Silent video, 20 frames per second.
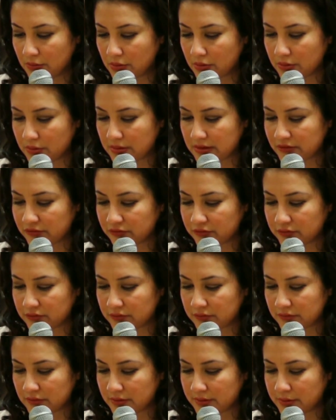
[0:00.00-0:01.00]

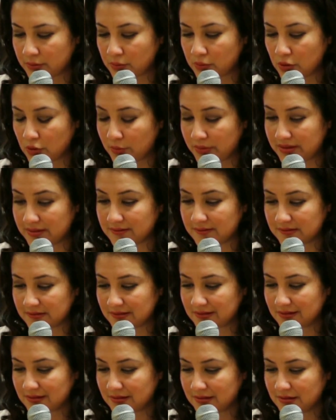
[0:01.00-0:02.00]
Romans
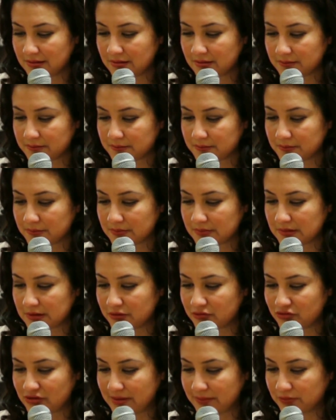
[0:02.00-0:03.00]

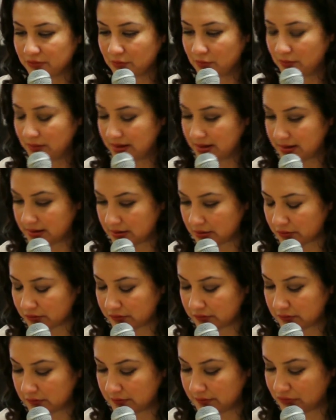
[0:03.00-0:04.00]
chapter 1, or
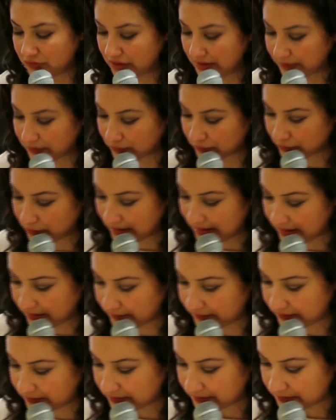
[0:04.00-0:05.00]
excuse me, chapter
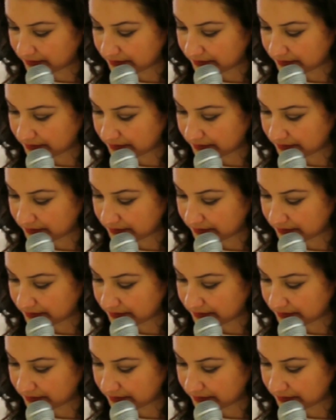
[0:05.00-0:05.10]
12,